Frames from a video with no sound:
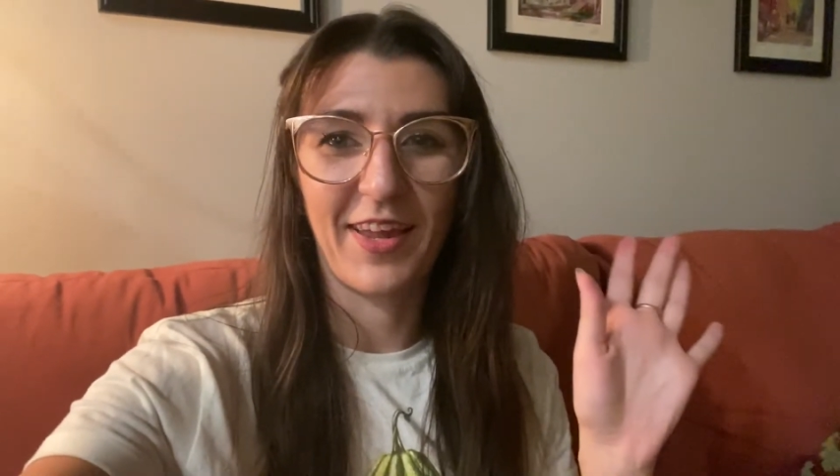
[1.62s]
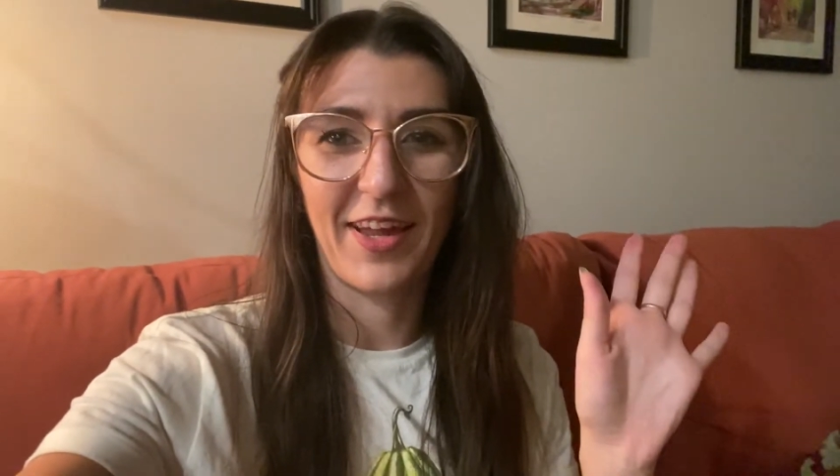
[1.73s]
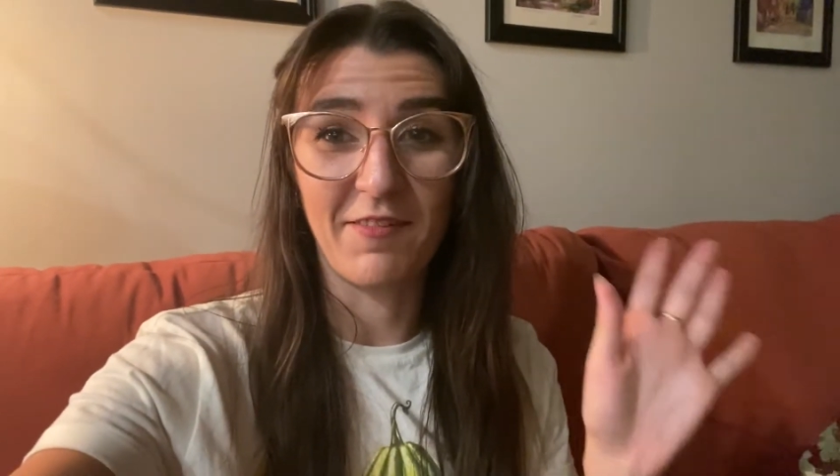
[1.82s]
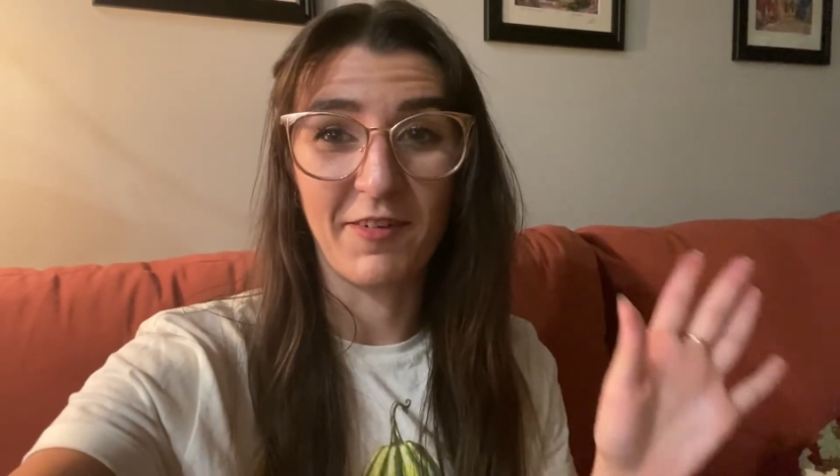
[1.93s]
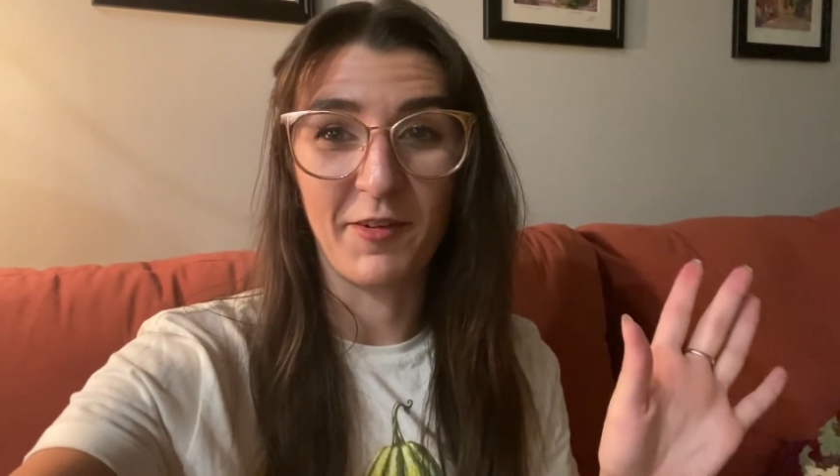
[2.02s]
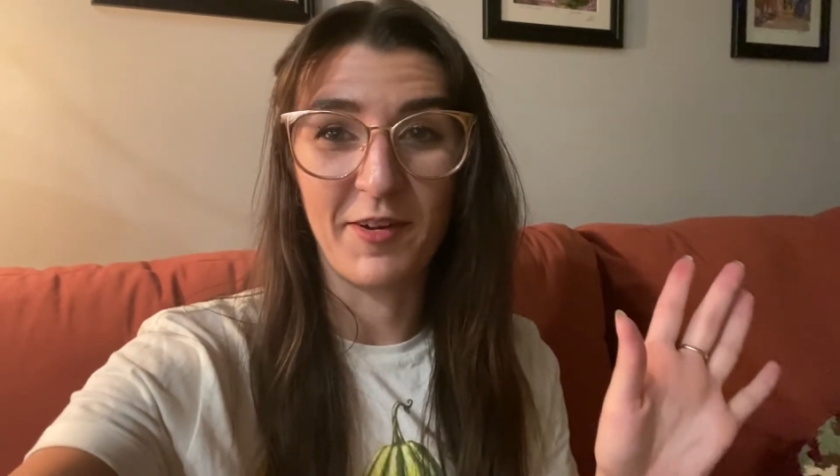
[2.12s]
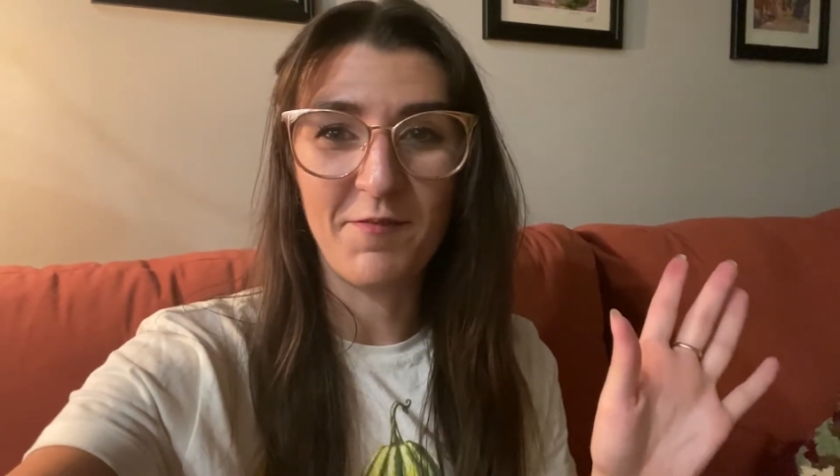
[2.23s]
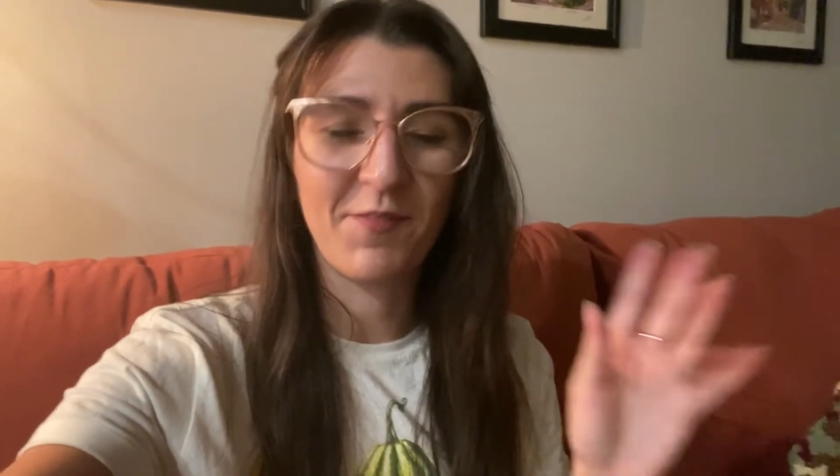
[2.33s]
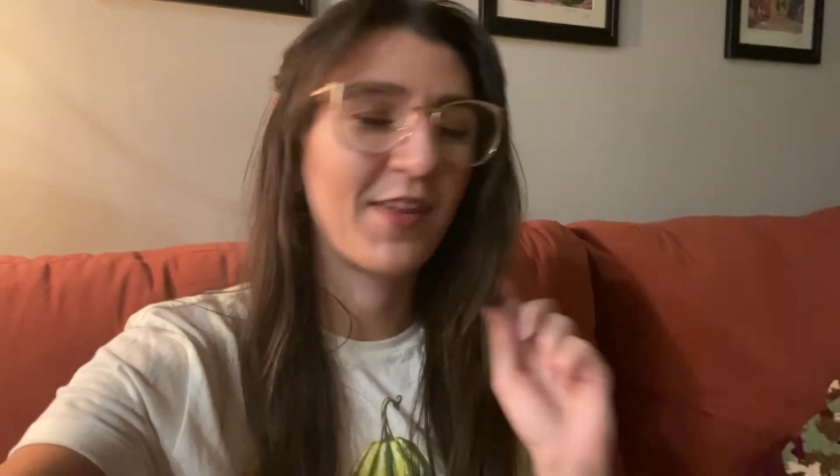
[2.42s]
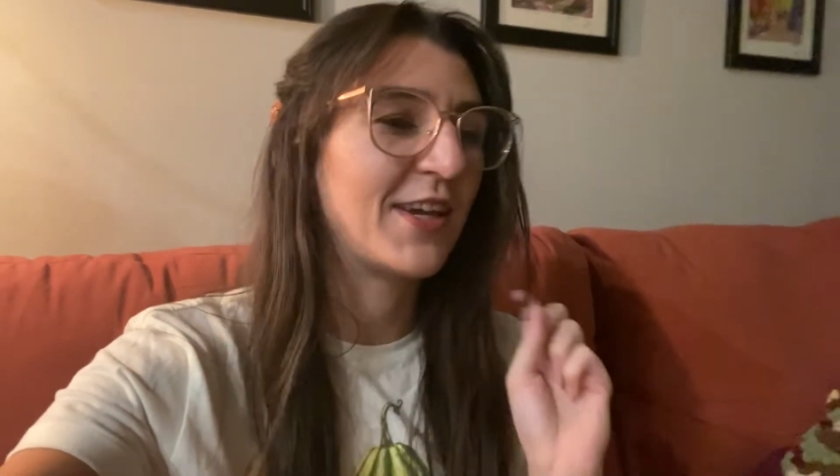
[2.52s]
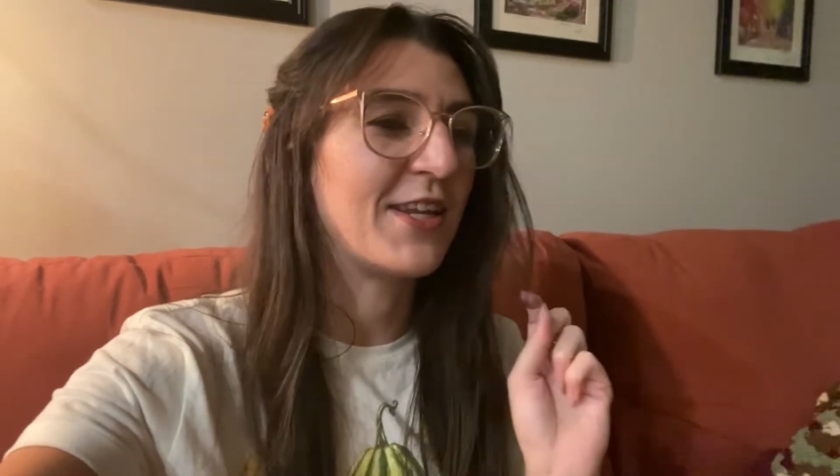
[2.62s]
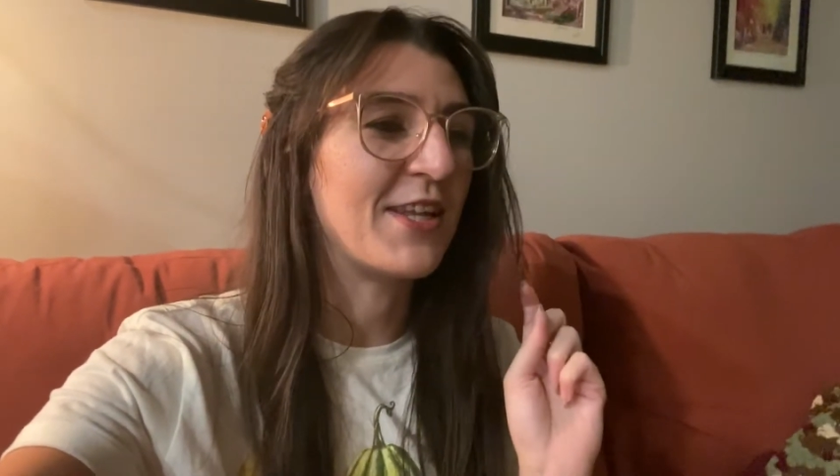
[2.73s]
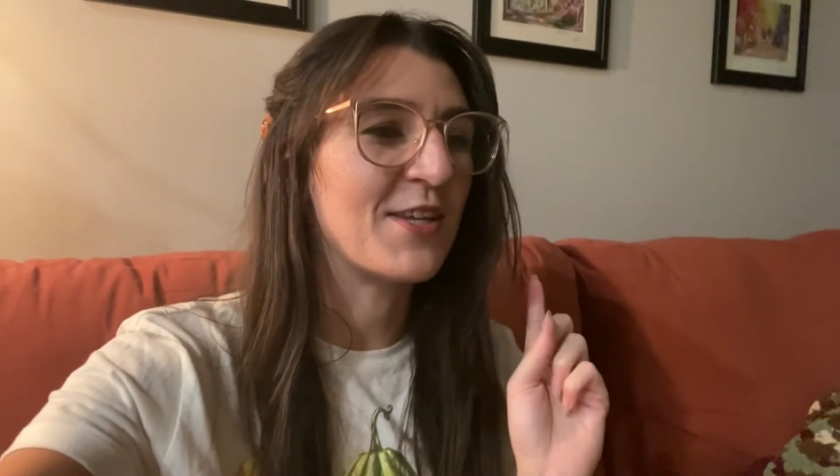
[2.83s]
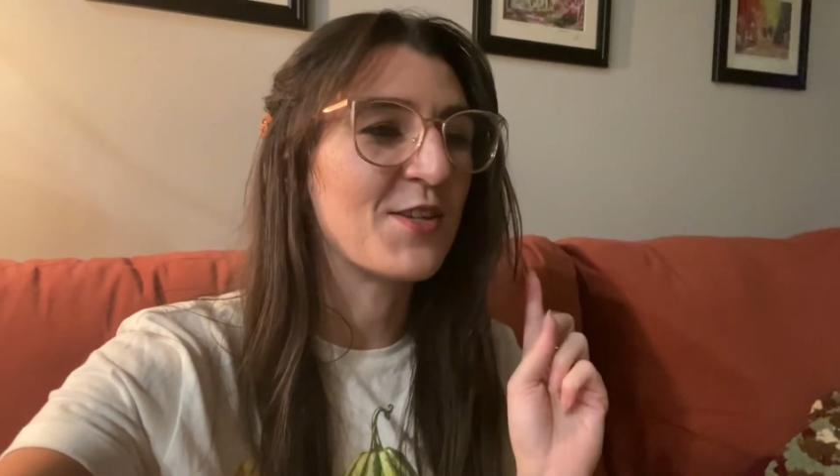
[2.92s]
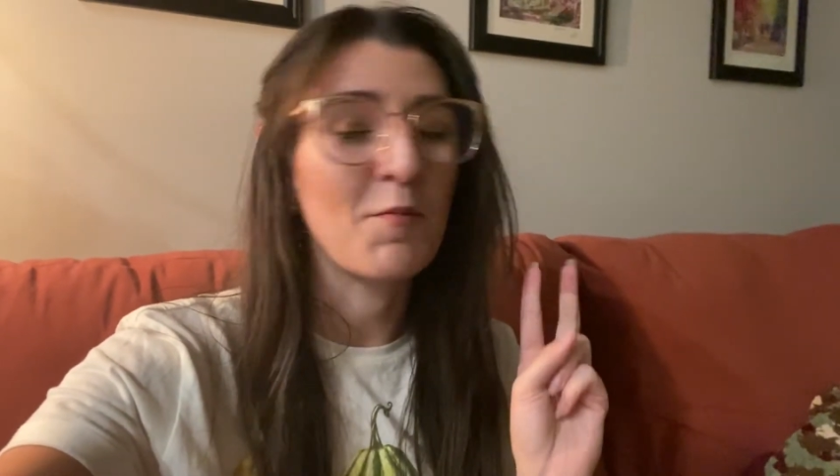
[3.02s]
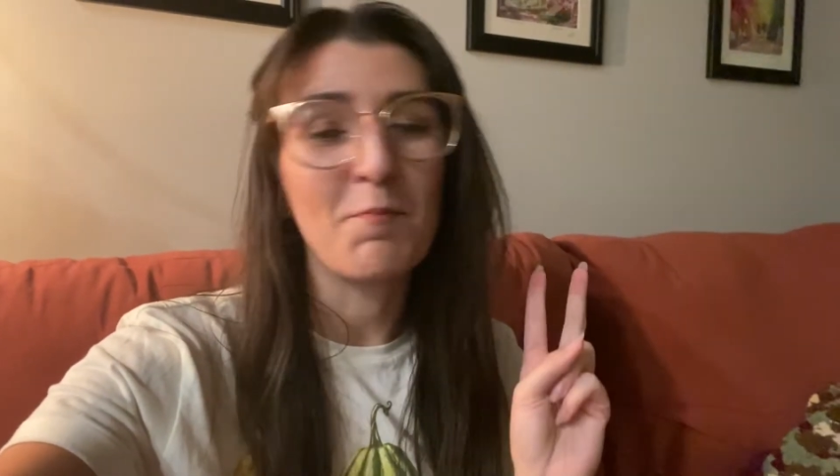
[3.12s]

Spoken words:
Hey everyone, it is